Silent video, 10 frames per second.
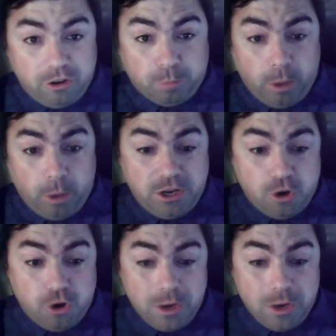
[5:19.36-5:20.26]
it spread
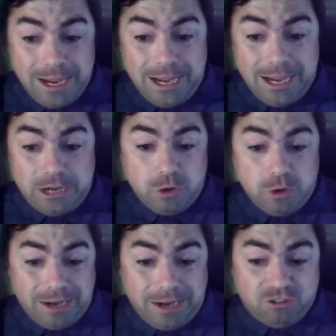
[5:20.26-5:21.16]
here in the
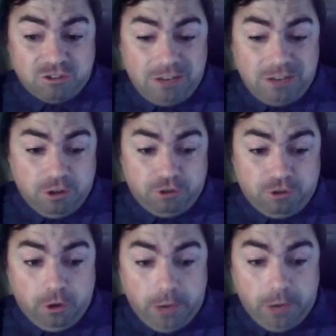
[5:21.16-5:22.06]
United States this year.